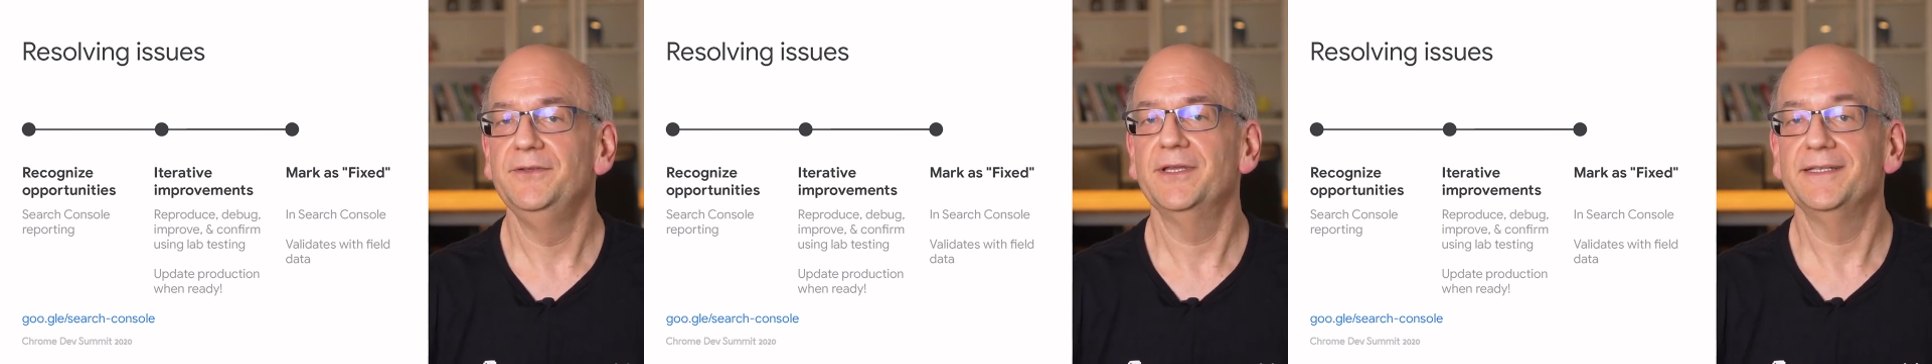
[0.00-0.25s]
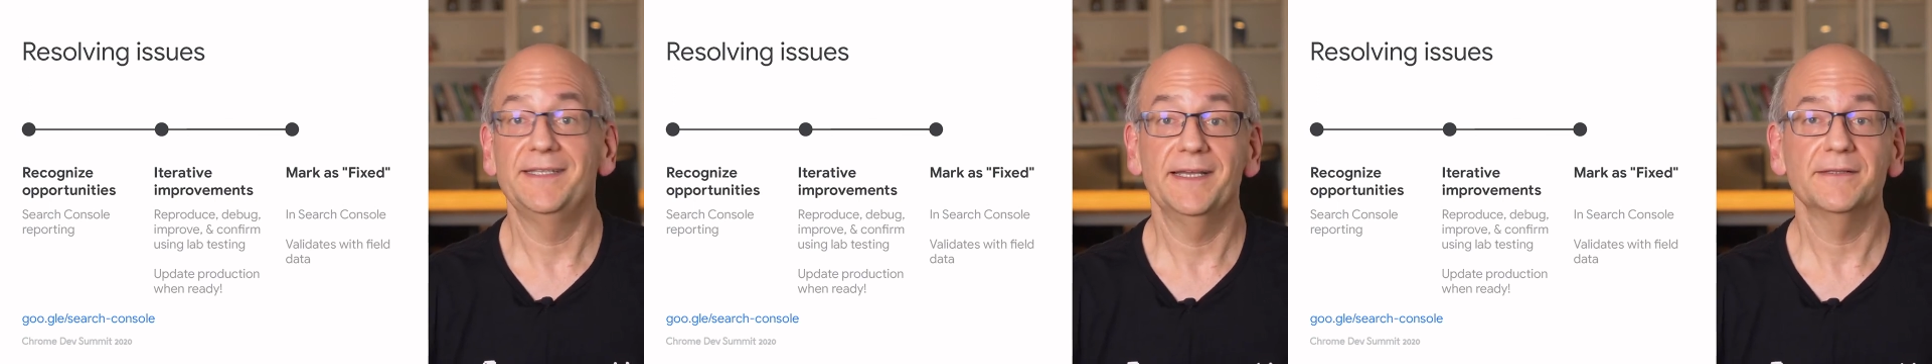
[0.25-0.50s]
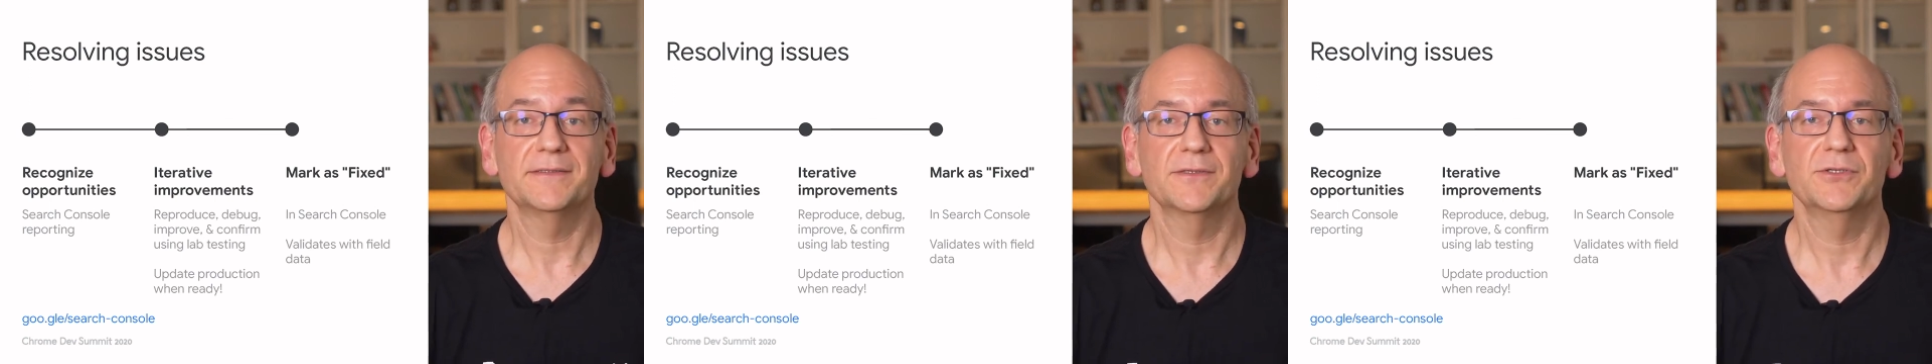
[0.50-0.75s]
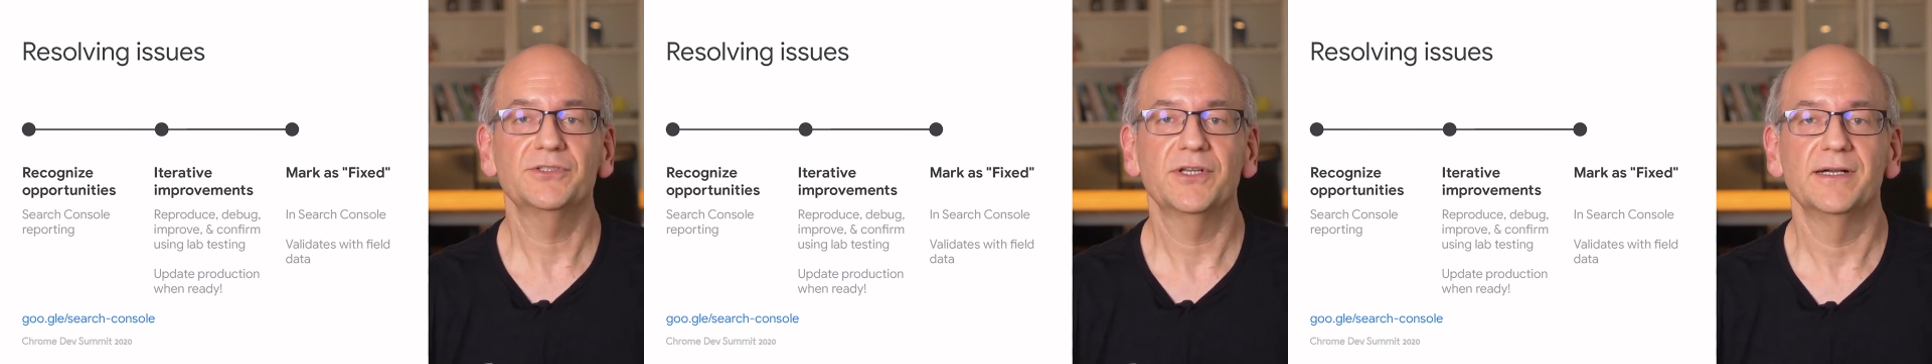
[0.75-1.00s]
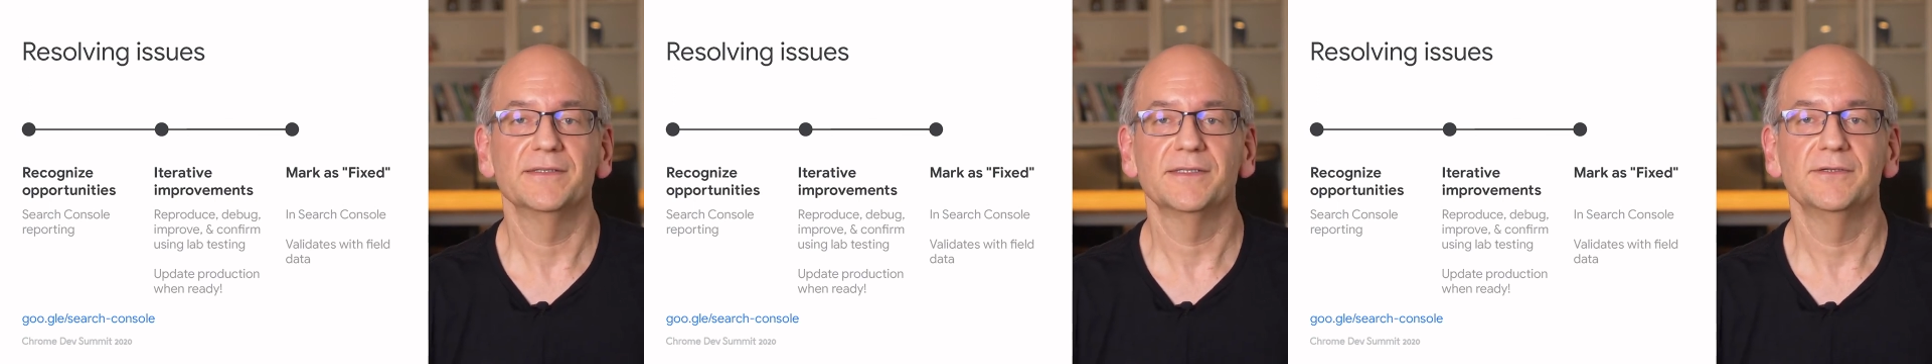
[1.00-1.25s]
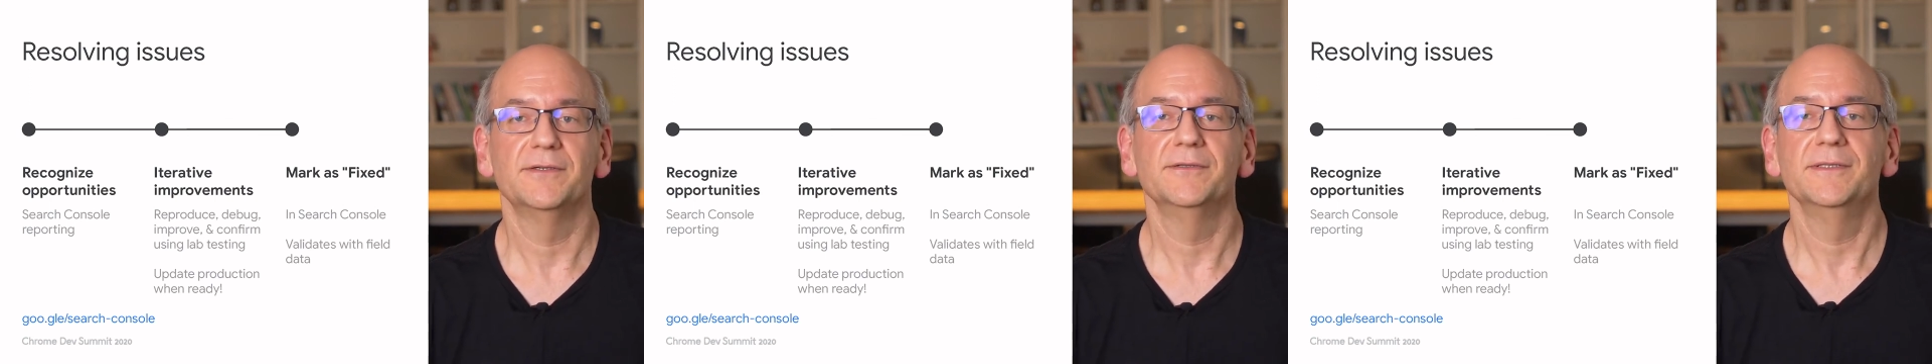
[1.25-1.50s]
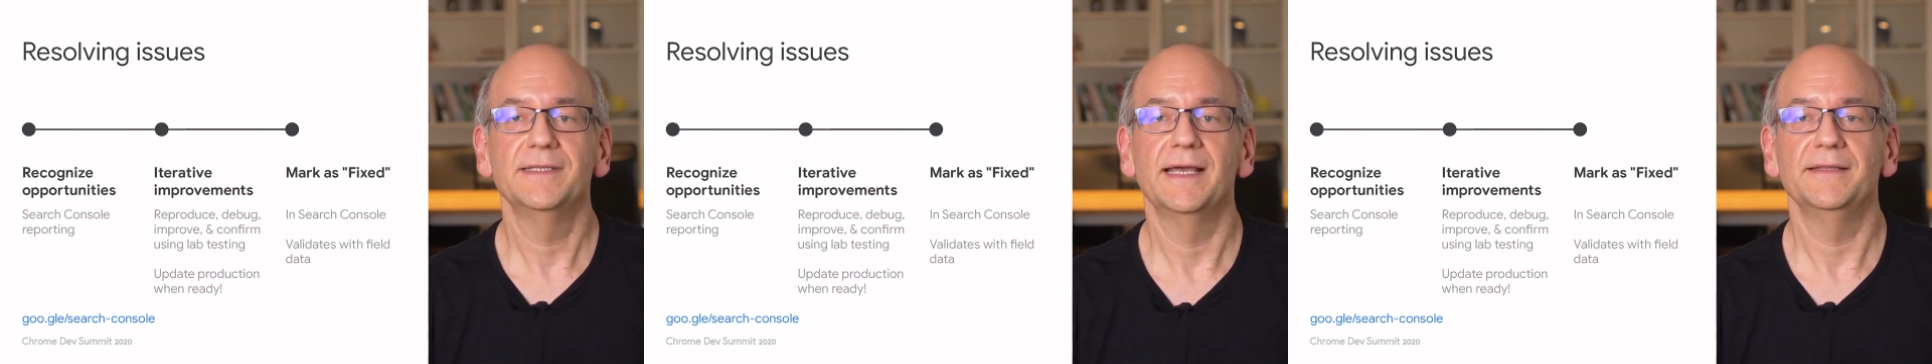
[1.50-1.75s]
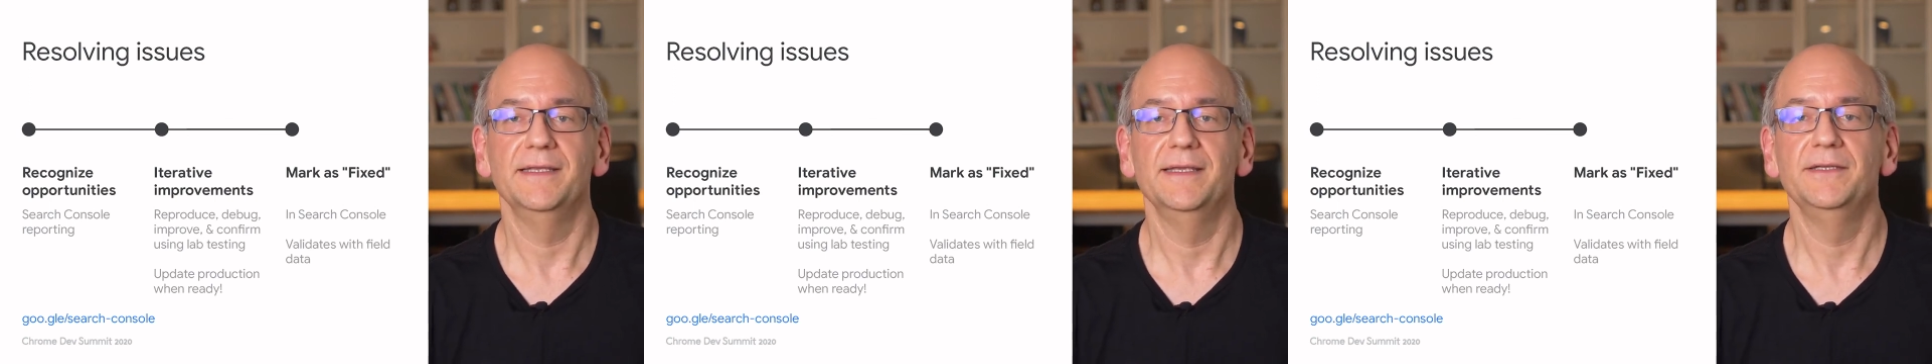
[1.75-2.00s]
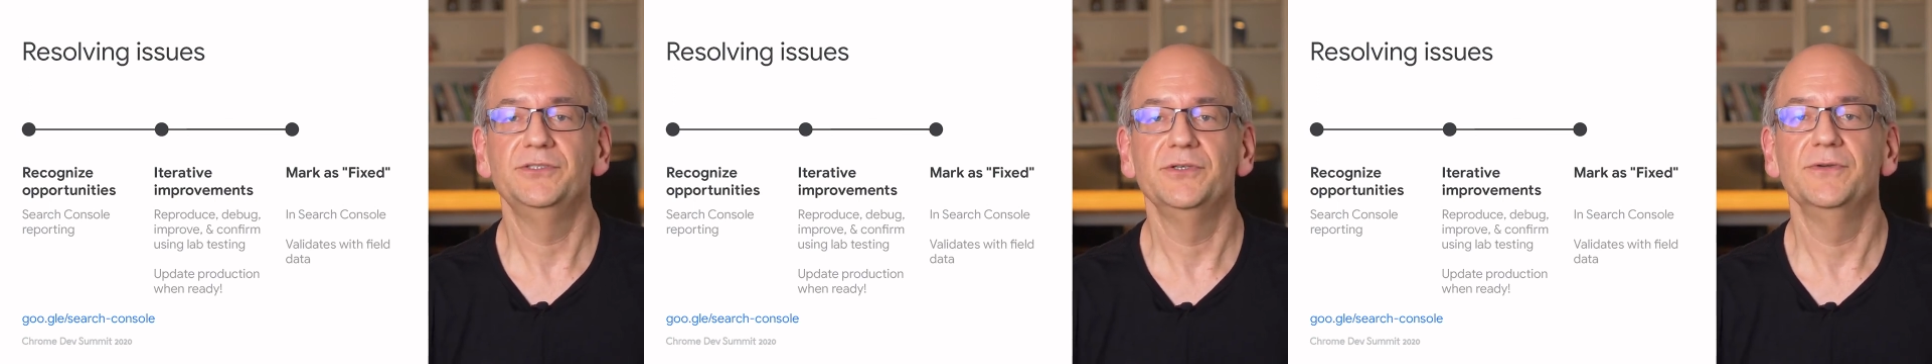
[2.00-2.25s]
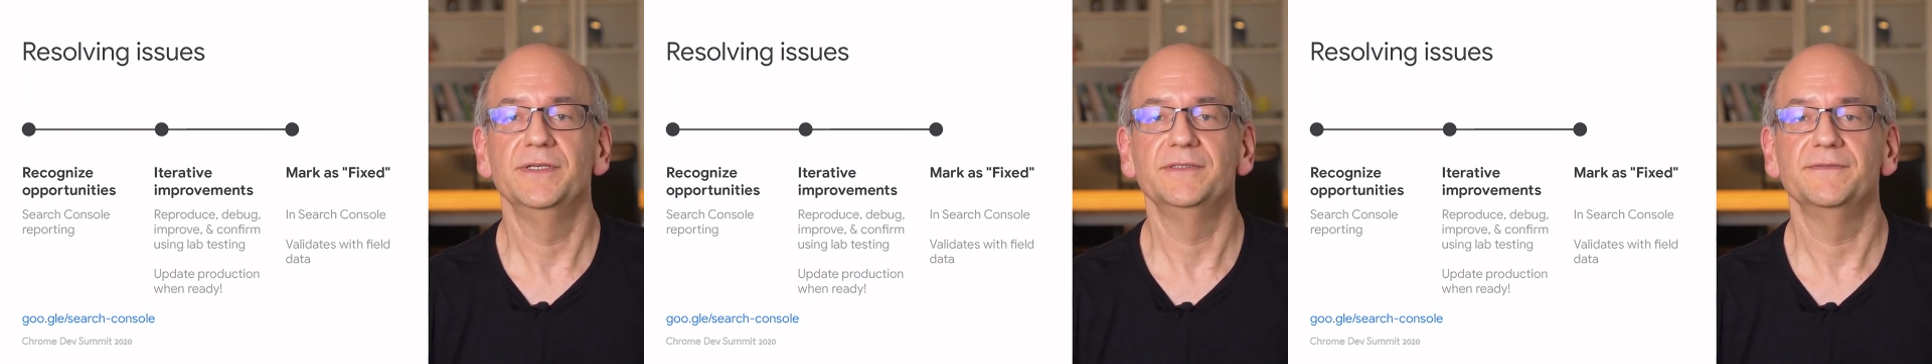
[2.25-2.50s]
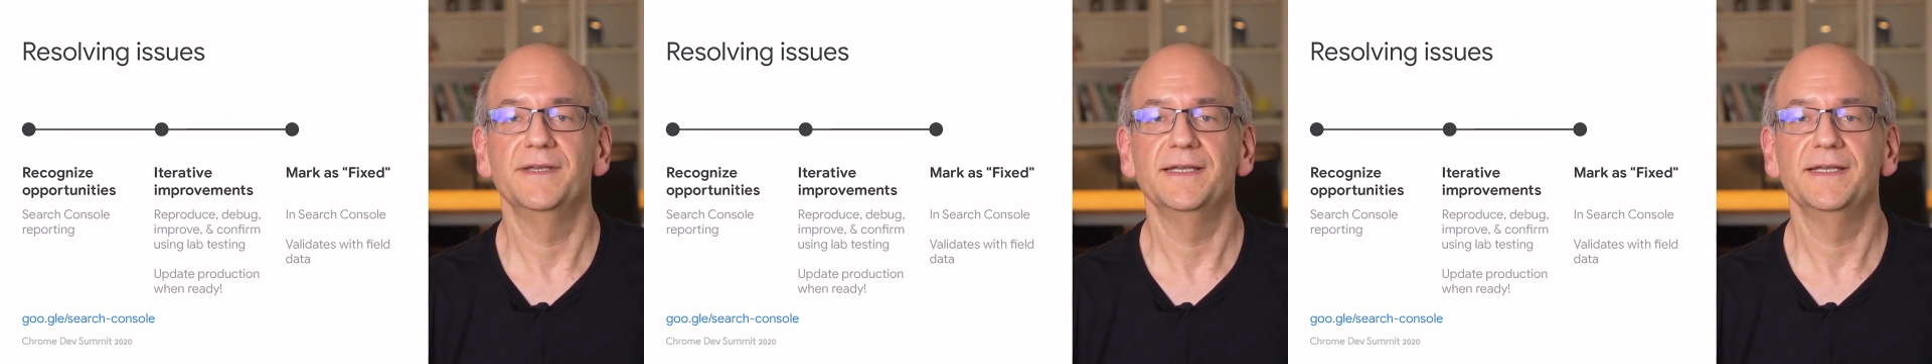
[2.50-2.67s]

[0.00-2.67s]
you can tell Search Console that the issue is